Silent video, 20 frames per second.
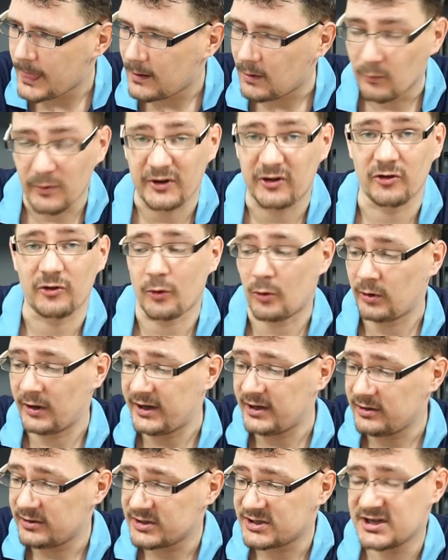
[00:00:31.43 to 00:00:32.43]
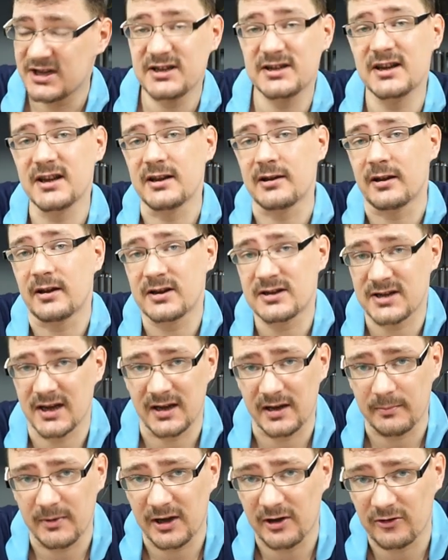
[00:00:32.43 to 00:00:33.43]
which is only sixteen
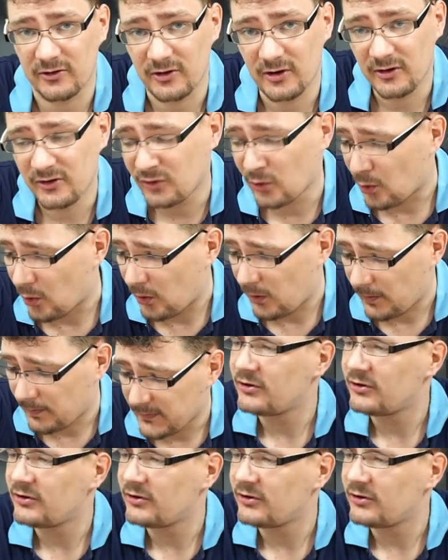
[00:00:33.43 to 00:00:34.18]
centimeters tall.